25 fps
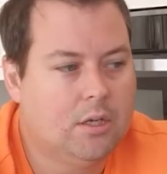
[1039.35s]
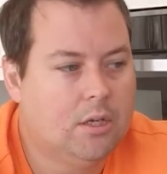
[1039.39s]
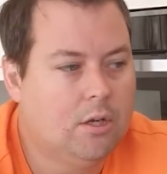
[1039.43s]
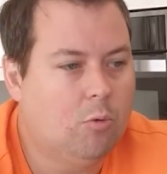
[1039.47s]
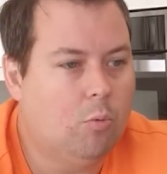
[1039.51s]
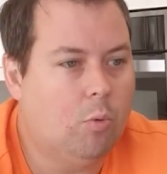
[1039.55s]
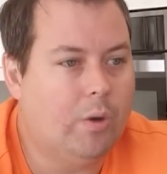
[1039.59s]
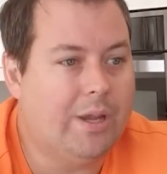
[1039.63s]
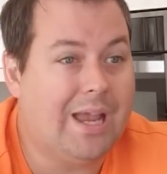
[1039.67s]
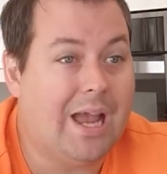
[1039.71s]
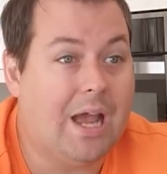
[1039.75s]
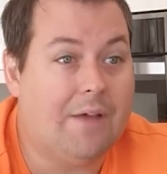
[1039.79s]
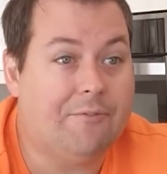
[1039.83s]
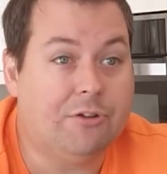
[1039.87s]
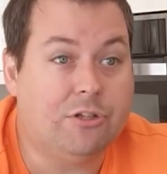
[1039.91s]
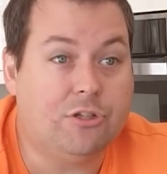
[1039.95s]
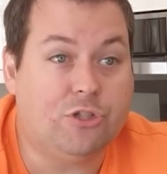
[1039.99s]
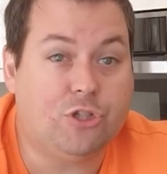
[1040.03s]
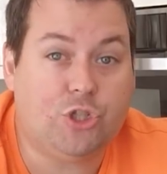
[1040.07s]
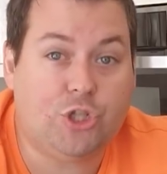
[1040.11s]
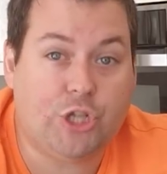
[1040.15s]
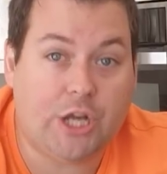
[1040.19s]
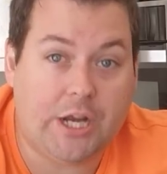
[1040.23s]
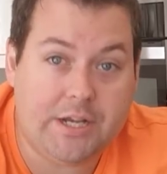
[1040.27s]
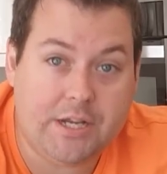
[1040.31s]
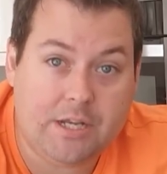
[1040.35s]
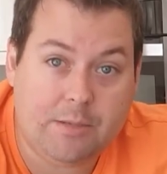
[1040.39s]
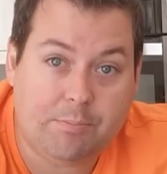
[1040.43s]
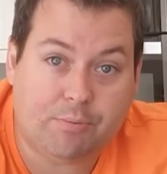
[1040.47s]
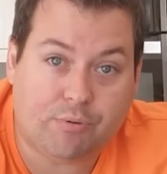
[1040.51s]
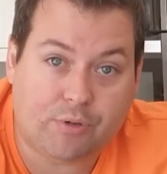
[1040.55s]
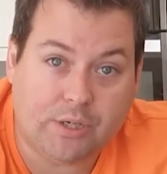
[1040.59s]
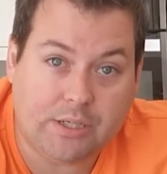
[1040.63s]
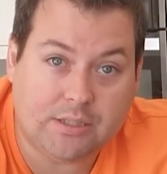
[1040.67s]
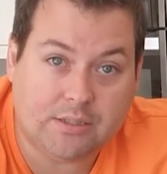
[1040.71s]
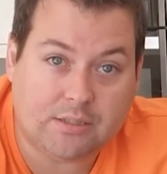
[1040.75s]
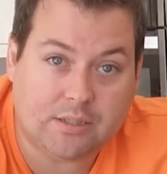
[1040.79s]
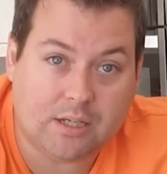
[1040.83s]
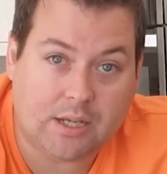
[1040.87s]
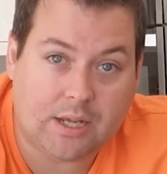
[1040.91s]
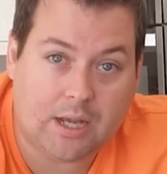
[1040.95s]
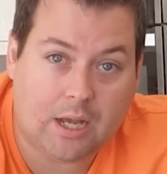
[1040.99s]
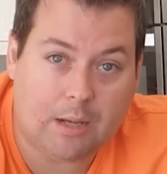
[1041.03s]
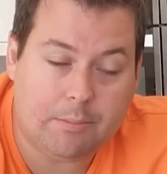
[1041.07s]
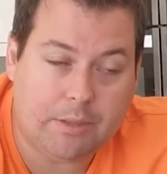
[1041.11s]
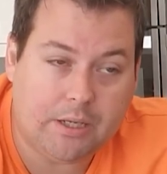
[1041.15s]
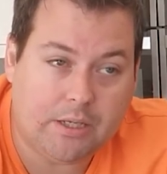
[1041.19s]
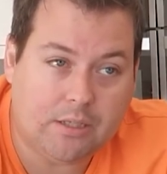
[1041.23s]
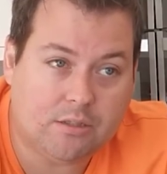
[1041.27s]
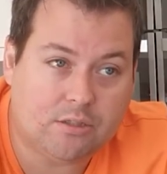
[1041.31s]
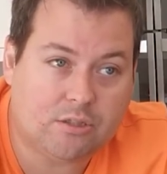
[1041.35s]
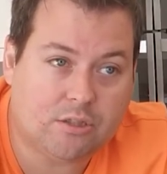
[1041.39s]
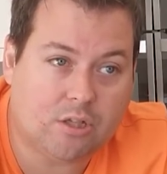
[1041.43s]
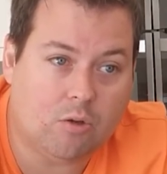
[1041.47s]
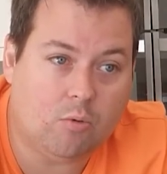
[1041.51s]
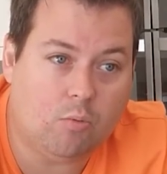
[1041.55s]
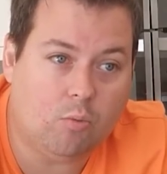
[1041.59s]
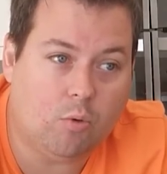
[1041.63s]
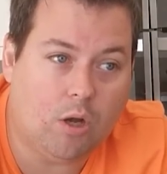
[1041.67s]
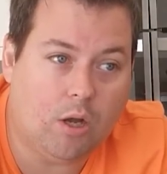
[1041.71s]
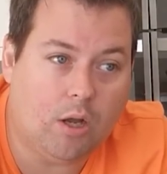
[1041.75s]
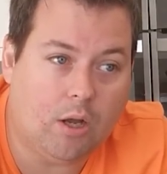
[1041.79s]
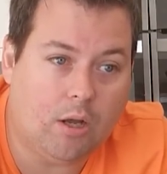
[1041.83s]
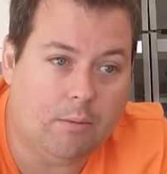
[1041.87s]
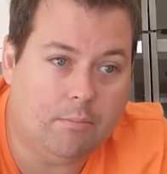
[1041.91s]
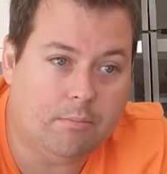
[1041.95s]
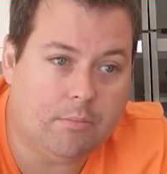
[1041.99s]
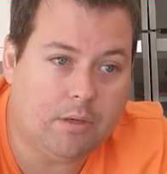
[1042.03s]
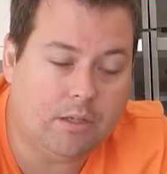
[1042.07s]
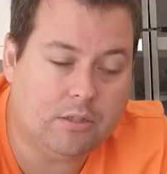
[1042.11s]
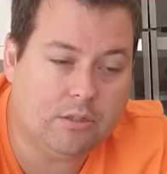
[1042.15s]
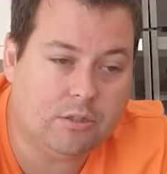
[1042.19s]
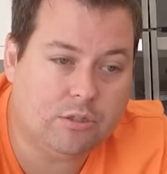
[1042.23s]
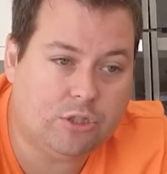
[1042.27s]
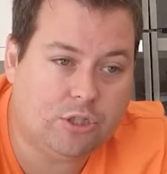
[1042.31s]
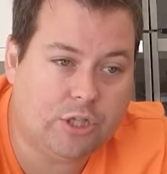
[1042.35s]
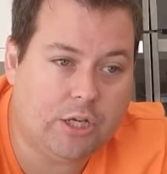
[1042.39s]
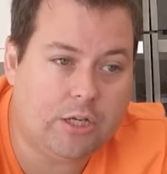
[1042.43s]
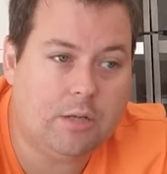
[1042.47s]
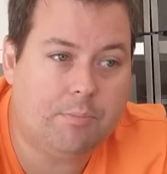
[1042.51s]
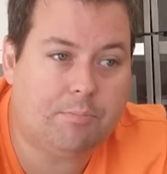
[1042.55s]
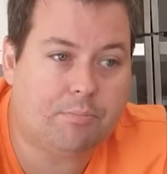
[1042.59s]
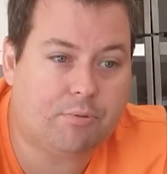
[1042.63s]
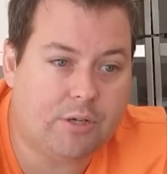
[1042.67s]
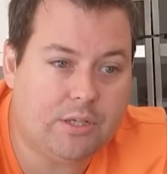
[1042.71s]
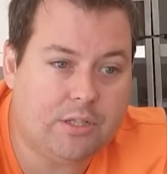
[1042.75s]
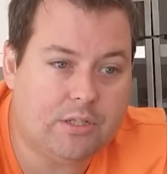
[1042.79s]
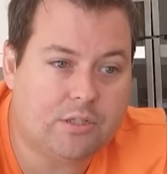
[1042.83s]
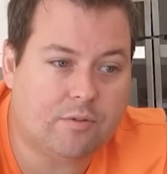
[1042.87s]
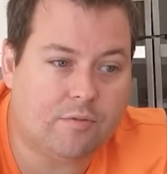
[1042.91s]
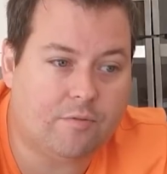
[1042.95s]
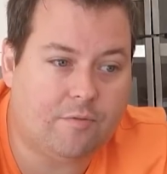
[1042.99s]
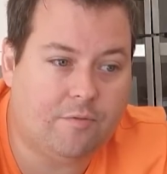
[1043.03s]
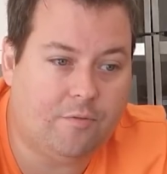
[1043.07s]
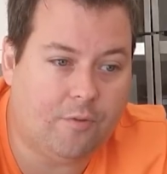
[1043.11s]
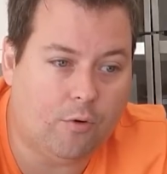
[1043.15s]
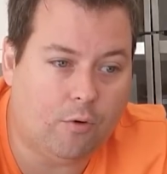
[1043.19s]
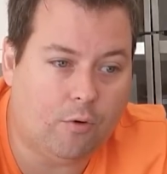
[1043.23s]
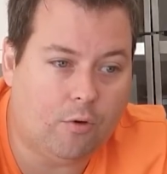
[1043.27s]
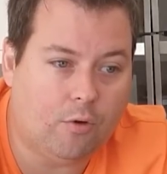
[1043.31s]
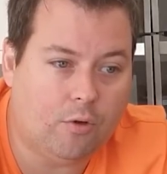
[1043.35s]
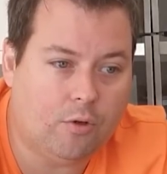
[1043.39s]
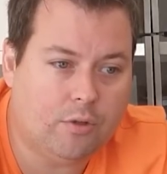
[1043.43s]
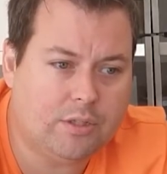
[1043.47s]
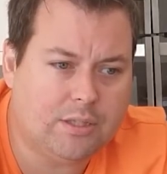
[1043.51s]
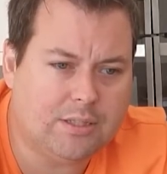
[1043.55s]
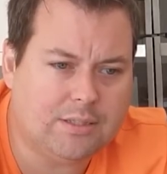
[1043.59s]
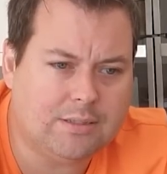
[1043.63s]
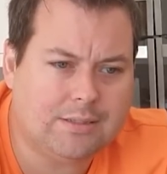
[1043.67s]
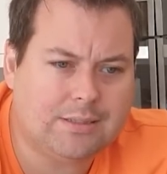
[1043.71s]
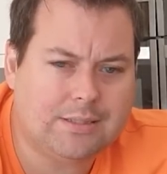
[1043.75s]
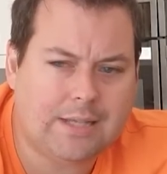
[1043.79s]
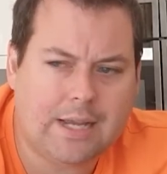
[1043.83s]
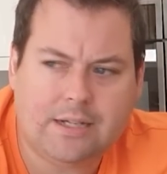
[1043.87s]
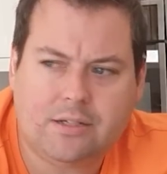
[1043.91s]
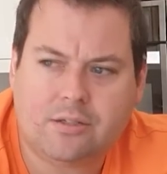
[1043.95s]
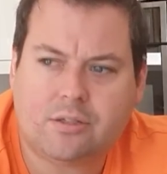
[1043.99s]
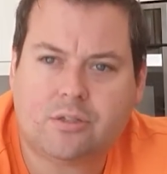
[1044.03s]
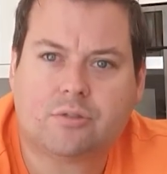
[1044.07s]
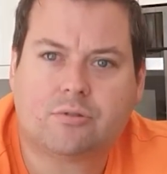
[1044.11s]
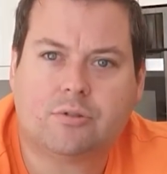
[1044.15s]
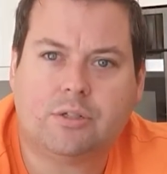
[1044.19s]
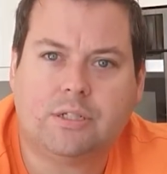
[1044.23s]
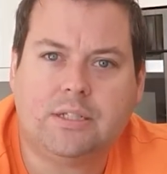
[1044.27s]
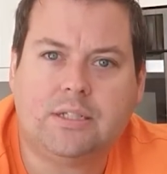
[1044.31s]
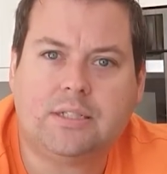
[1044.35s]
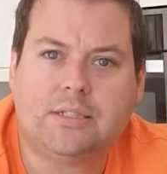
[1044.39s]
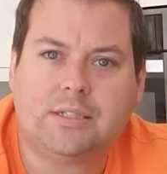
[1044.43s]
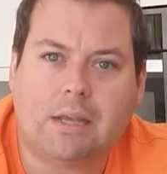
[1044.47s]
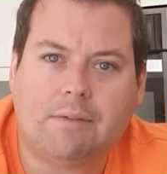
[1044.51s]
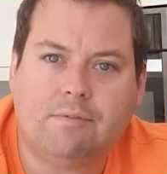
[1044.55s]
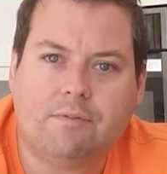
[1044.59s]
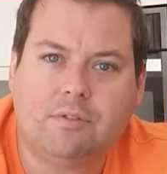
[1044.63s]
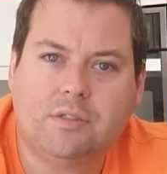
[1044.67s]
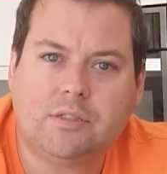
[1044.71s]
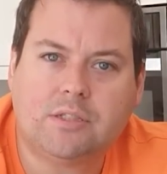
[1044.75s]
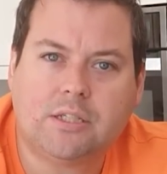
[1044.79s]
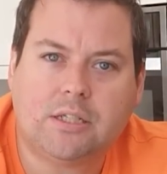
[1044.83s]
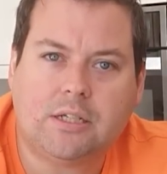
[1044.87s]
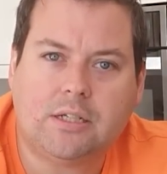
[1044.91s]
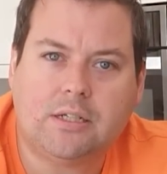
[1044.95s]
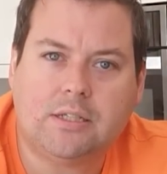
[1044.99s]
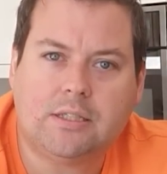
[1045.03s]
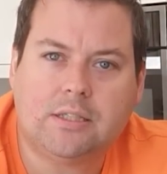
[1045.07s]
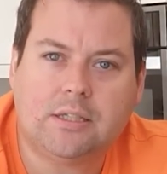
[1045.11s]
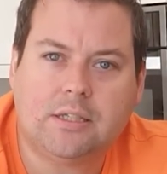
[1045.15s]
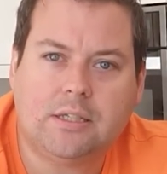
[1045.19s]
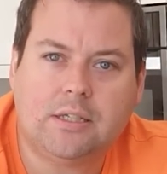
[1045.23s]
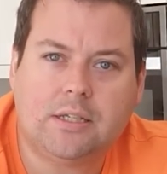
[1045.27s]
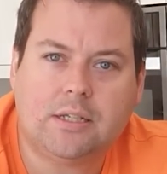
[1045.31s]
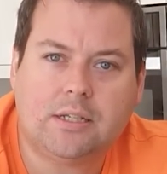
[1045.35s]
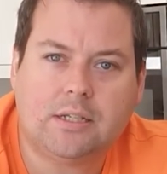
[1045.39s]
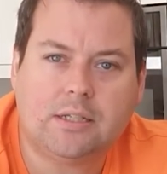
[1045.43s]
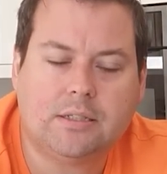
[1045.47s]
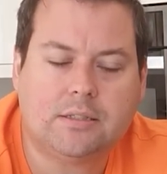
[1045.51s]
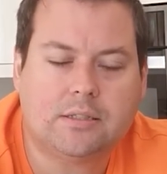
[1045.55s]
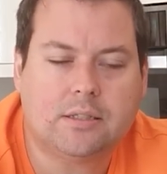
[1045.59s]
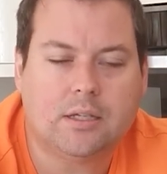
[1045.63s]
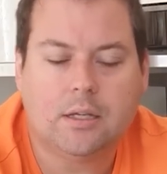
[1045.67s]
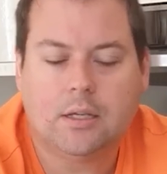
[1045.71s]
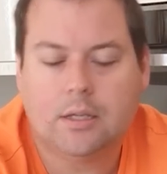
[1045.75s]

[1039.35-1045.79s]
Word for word: We have a Jenny printer coming. So um, Jenny printer 4, the Z370 I think it is,